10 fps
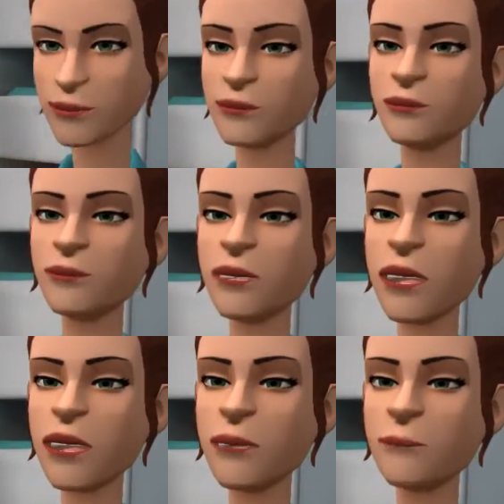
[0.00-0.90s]
I look
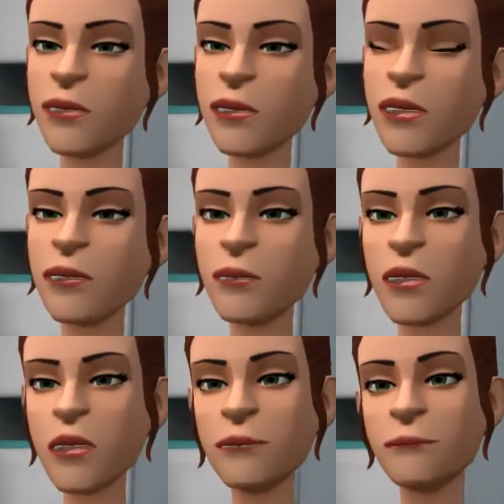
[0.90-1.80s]
pretty legit.
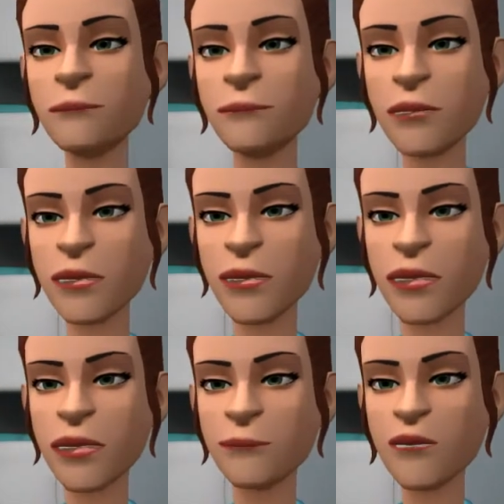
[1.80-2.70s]
It's
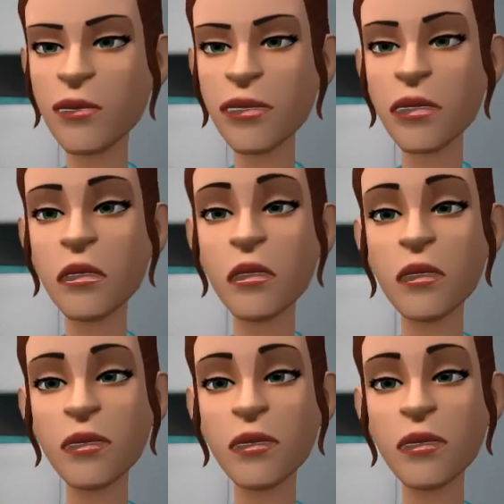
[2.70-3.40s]
time for work.